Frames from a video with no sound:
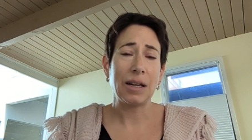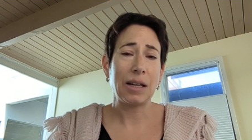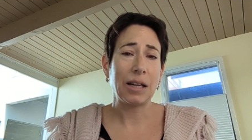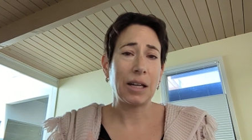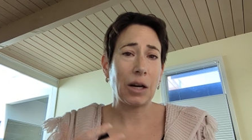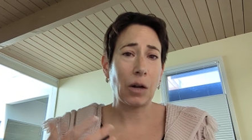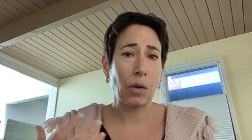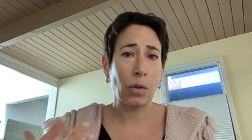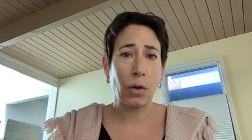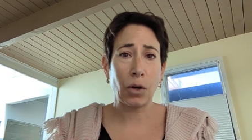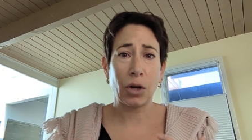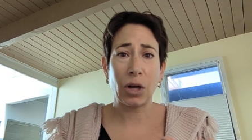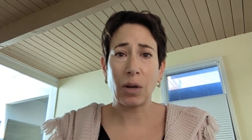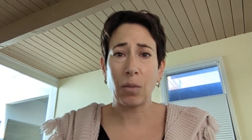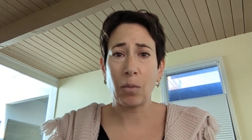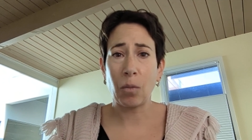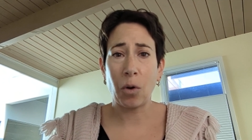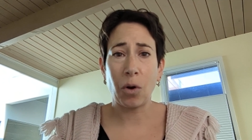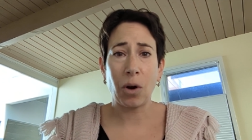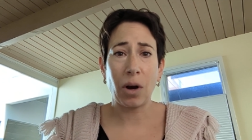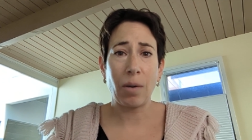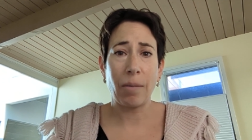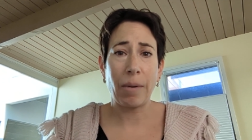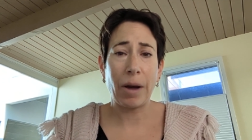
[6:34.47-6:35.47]
you know, learning
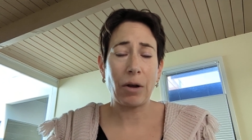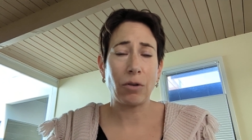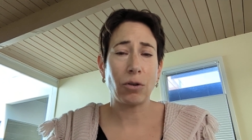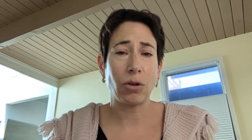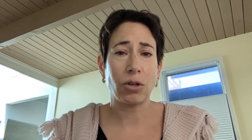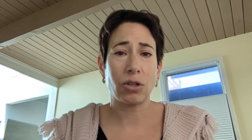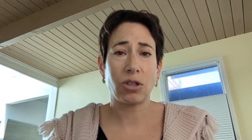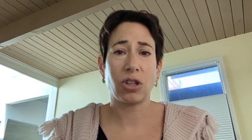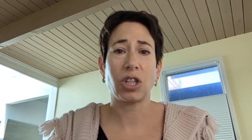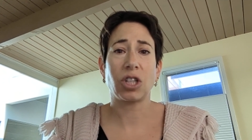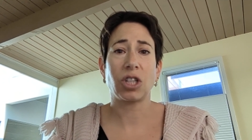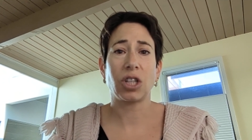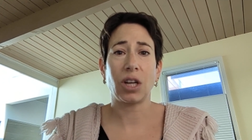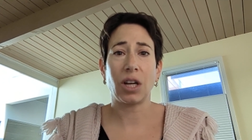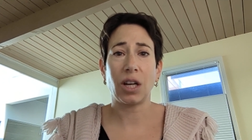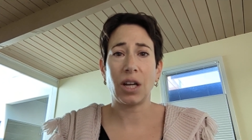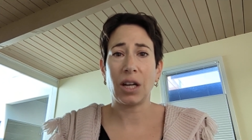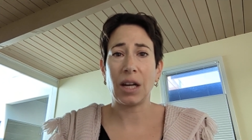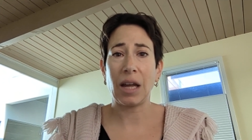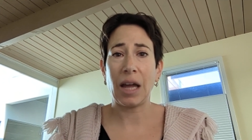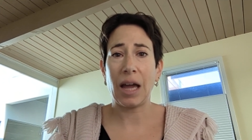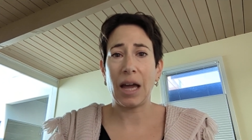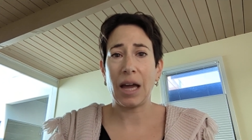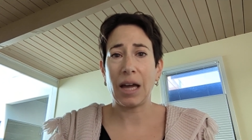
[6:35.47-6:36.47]
more about
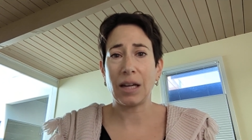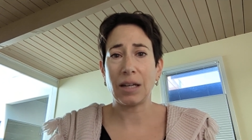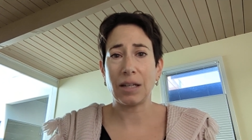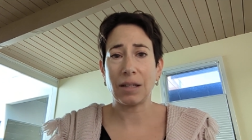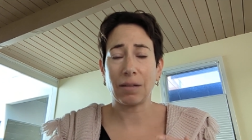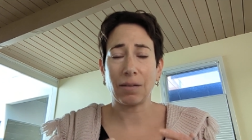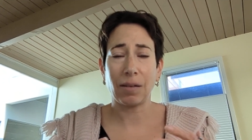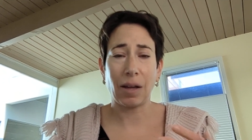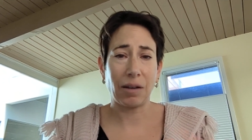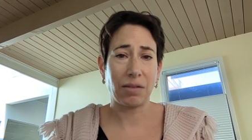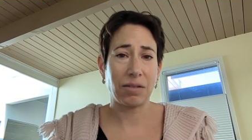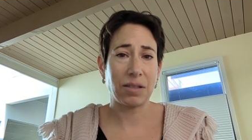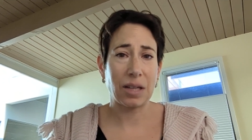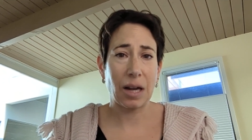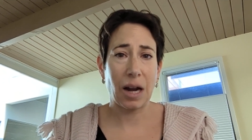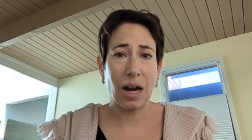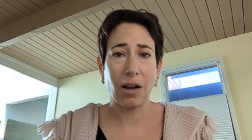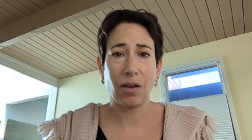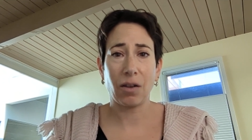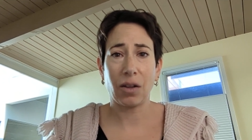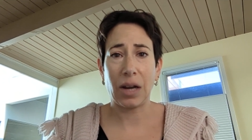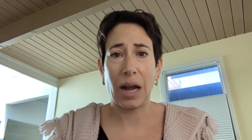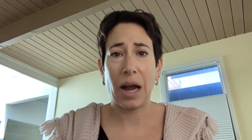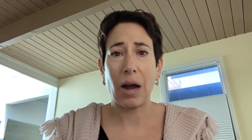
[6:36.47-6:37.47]
nutrition and
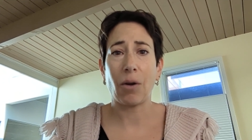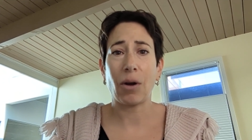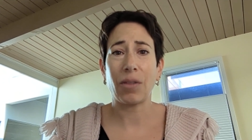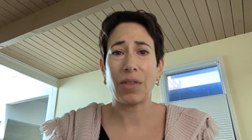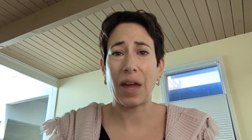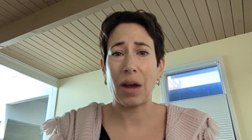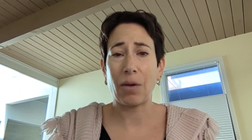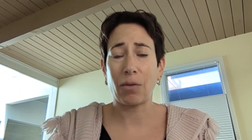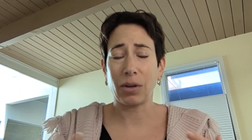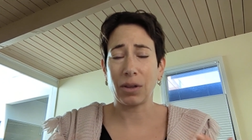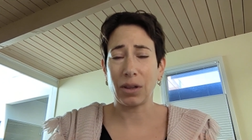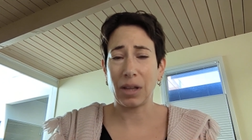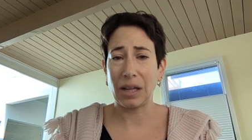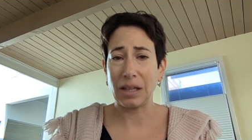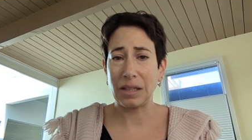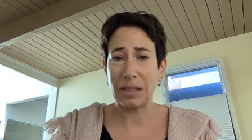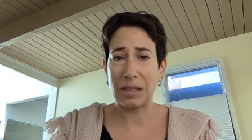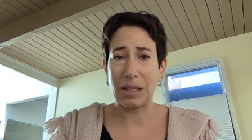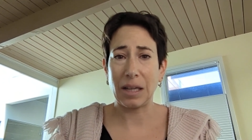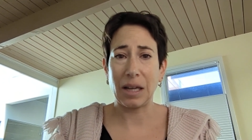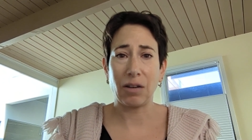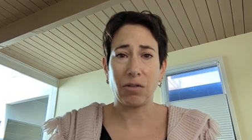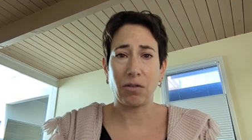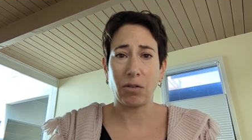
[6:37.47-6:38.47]
lifestyle and how that
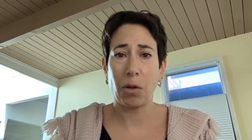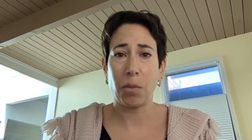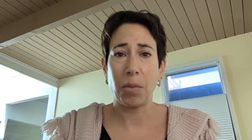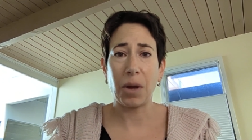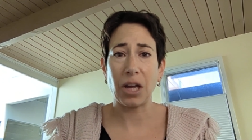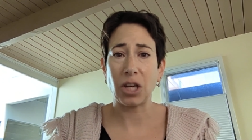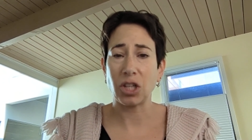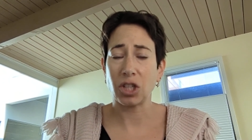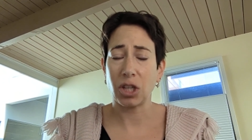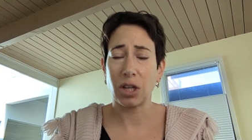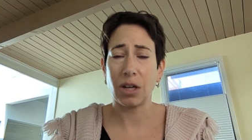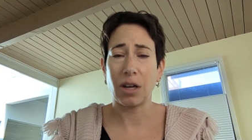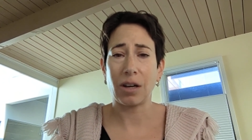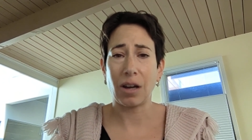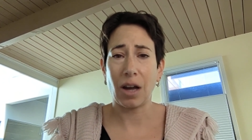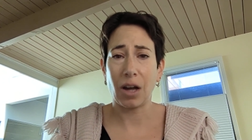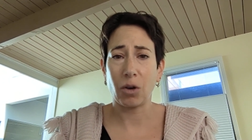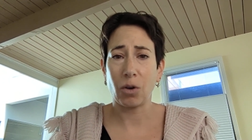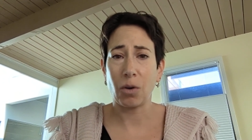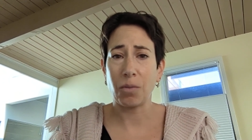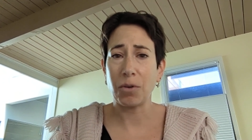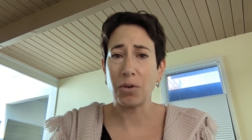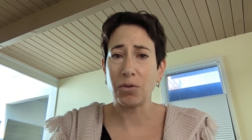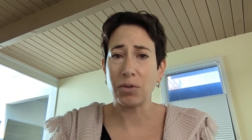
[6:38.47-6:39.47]
relates to inflammation and
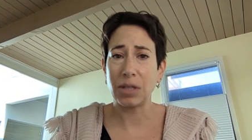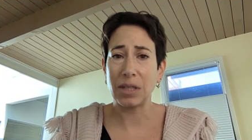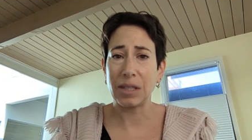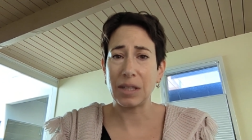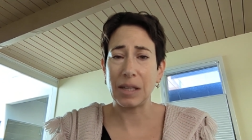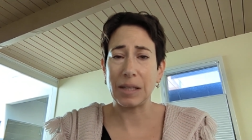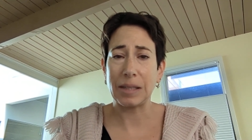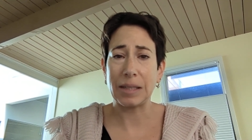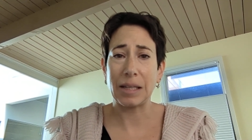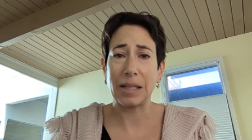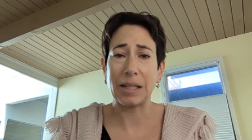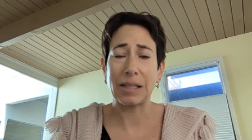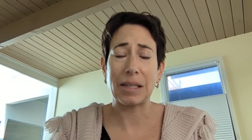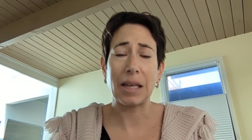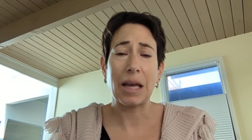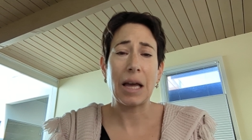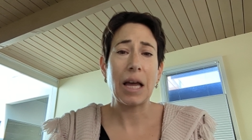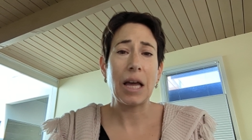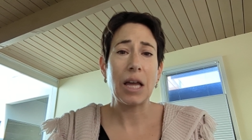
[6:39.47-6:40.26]
autoimmune diseases,